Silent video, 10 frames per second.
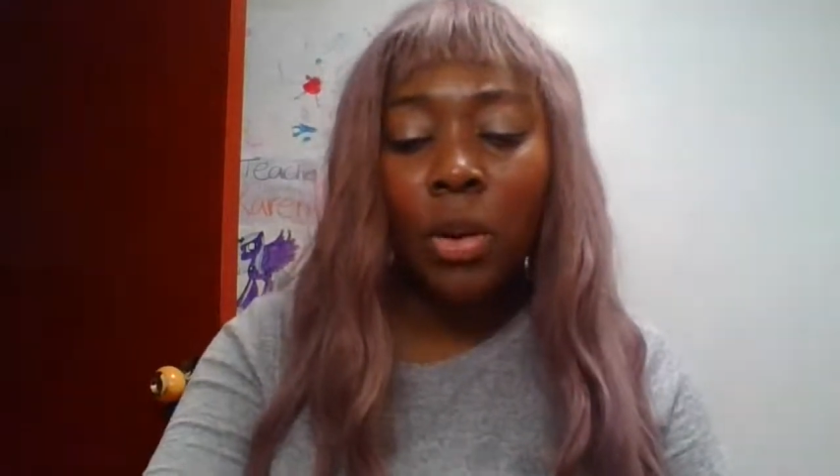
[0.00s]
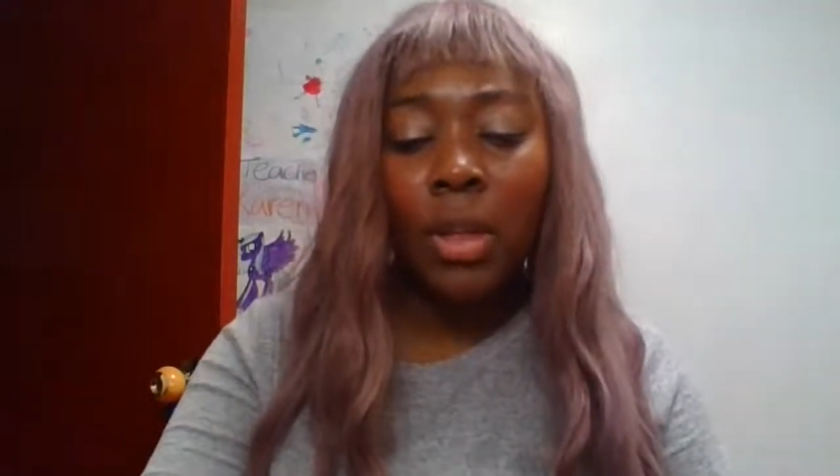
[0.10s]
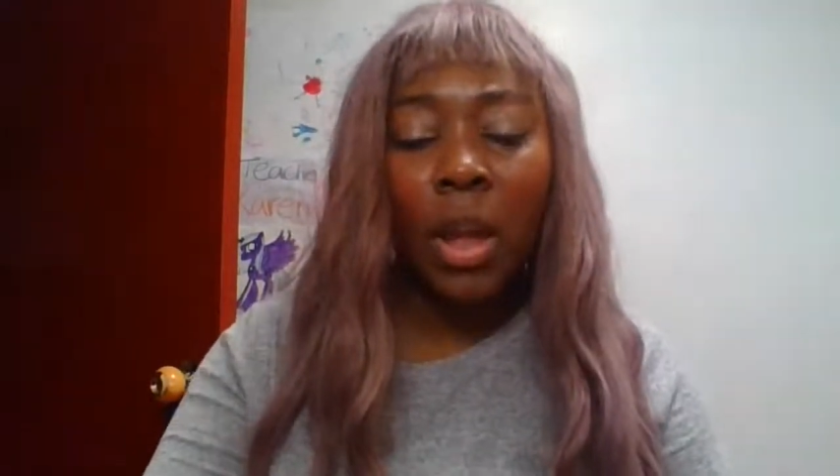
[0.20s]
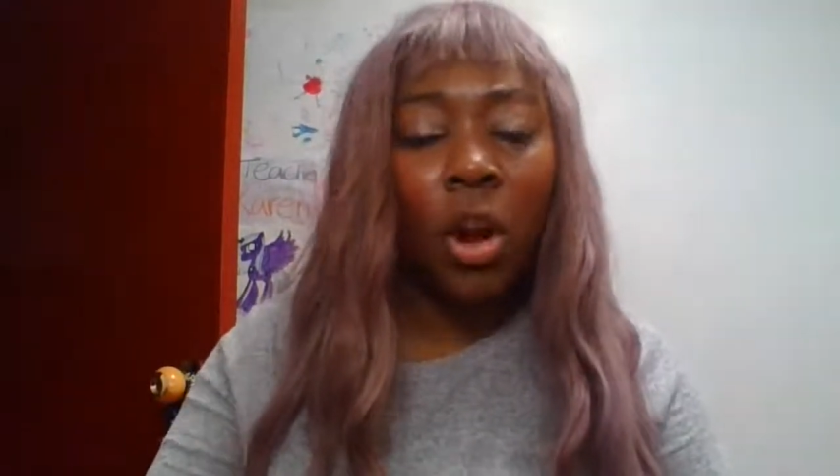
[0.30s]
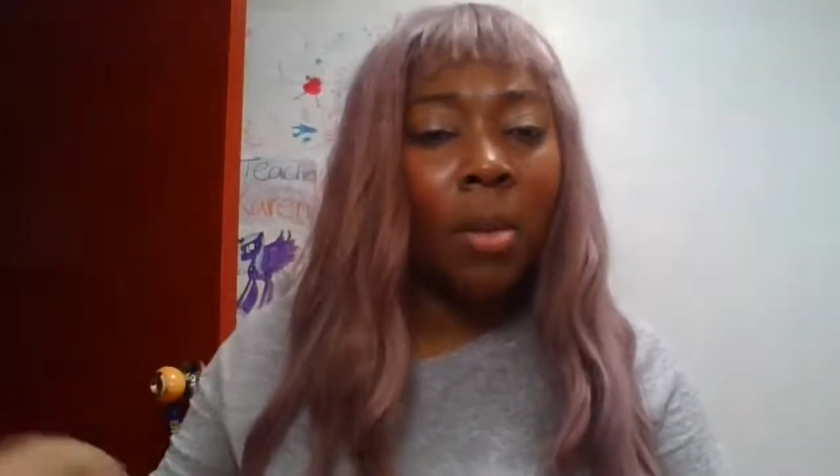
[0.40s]

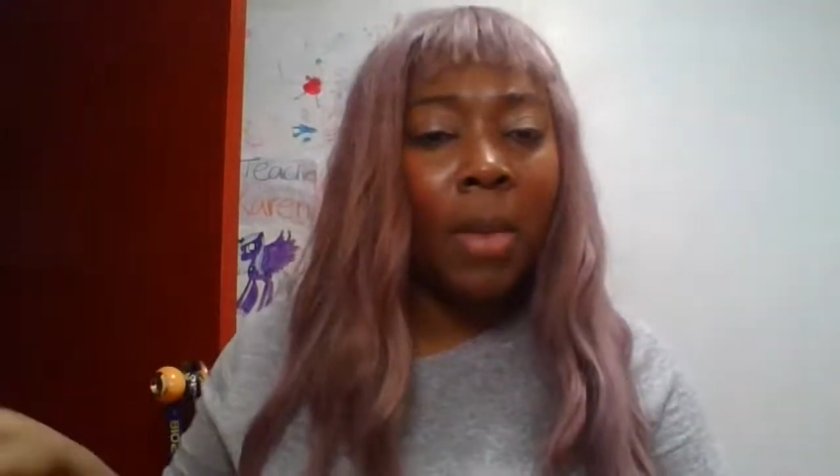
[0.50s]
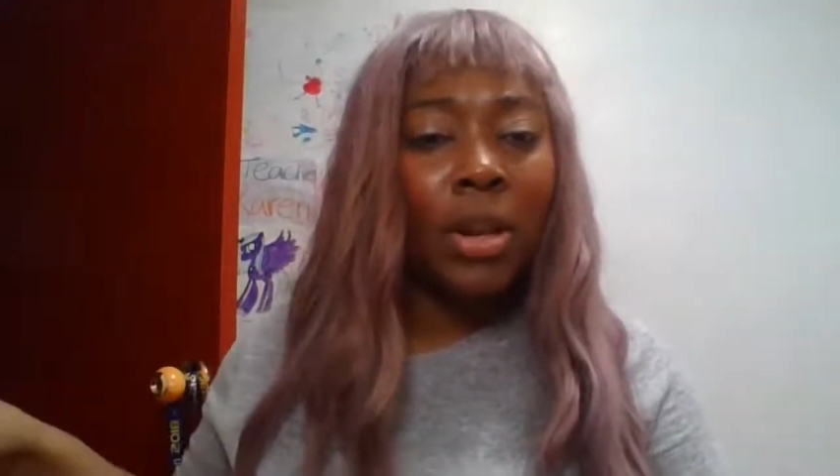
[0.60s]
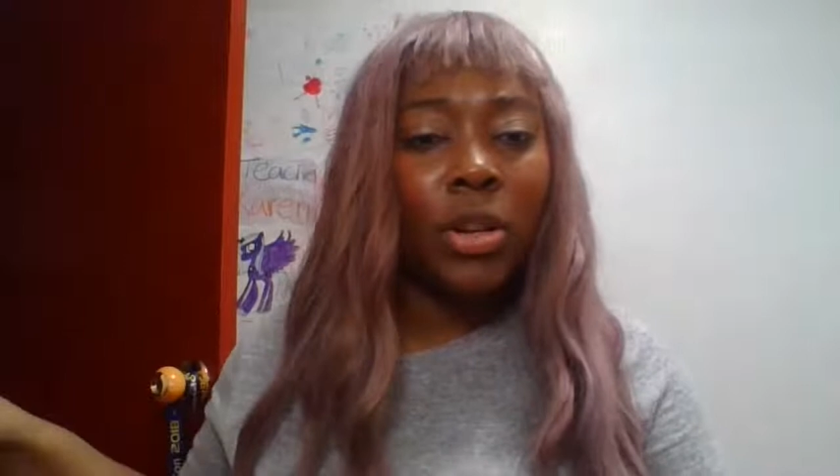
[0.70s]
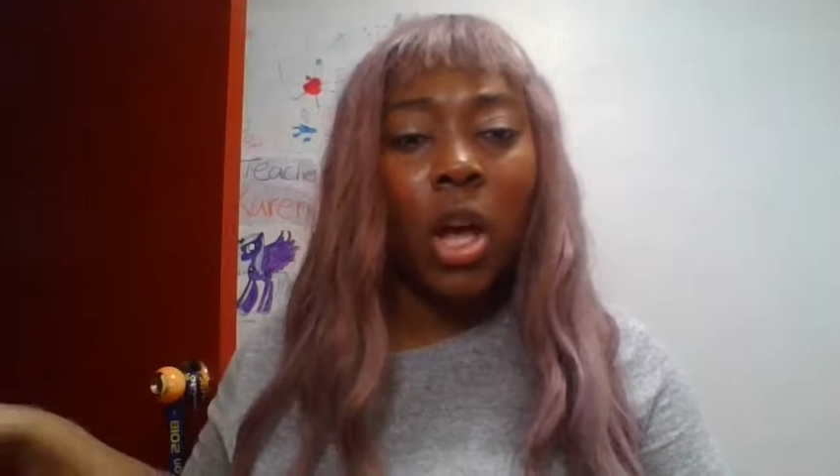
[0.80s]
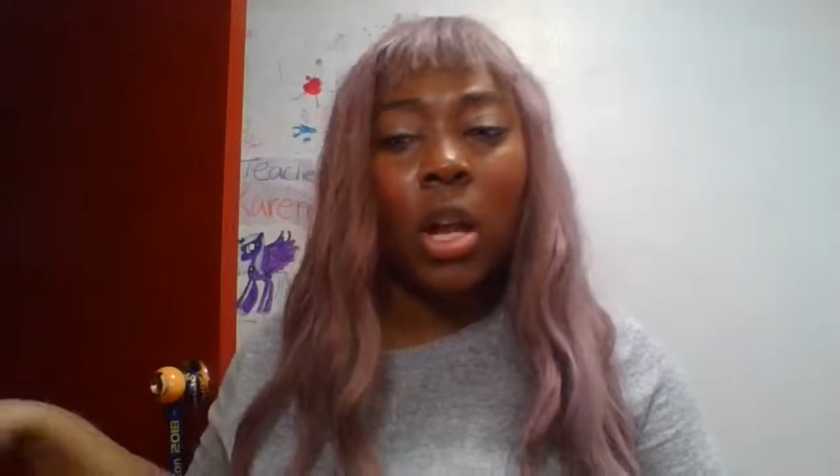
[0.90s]
They hurt my
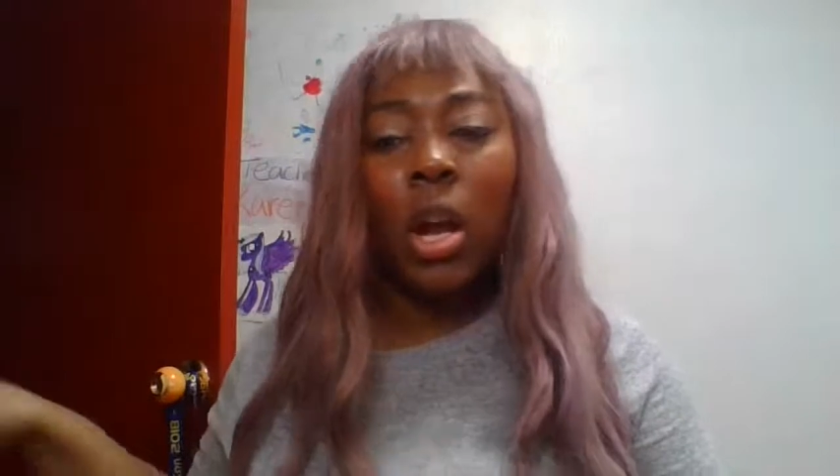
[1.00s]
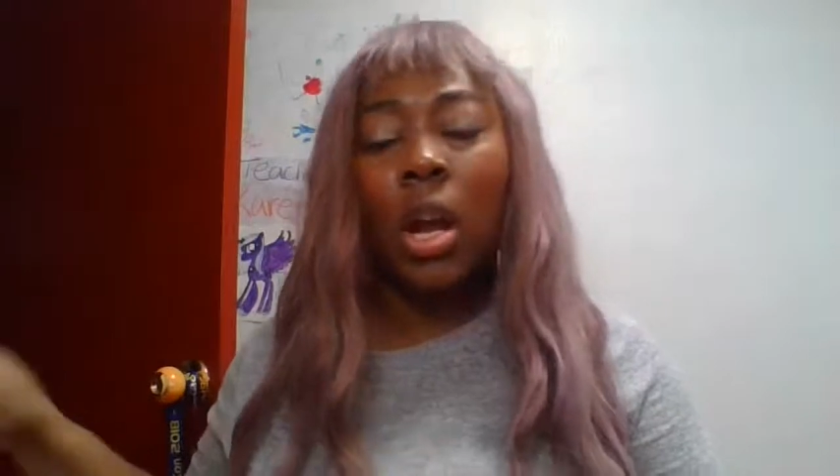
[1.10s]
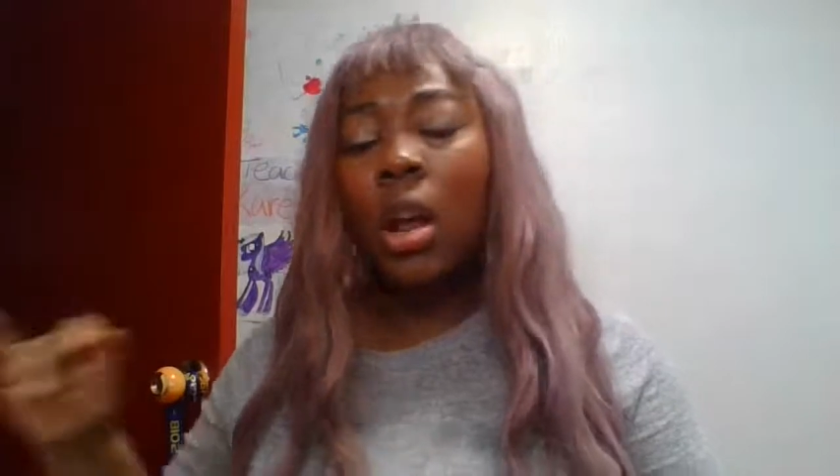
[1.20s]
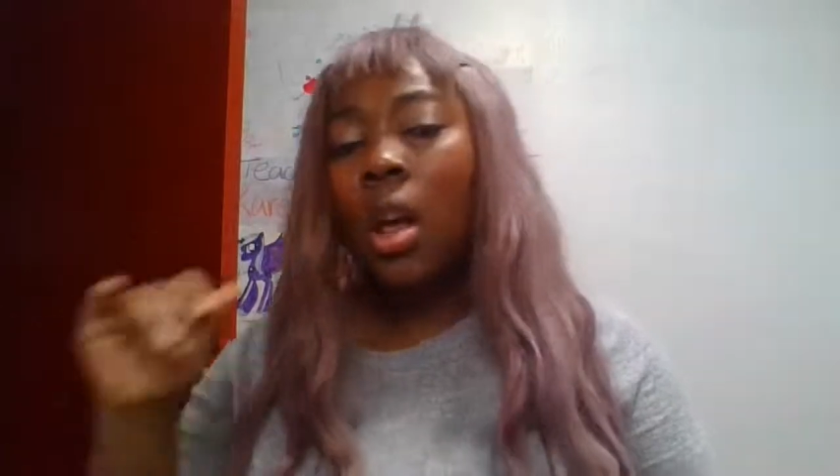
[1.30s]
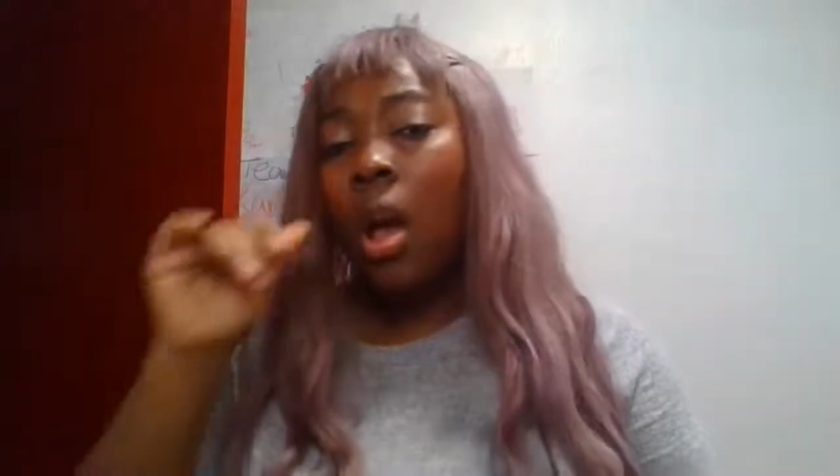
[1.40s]

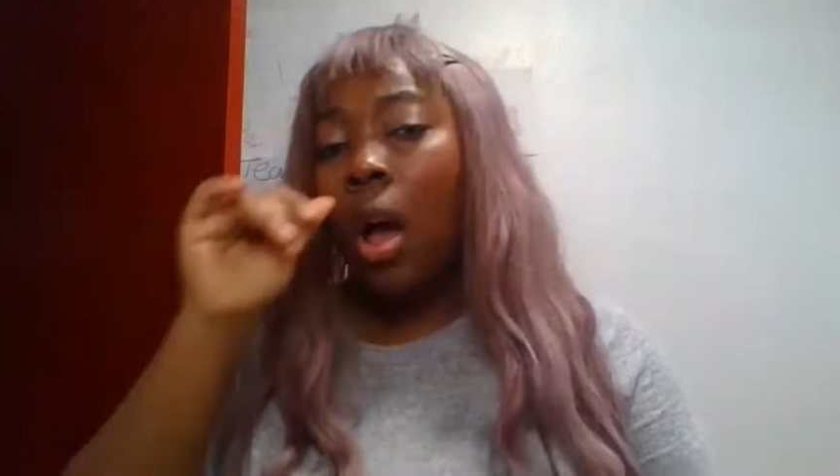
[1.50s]
daughter.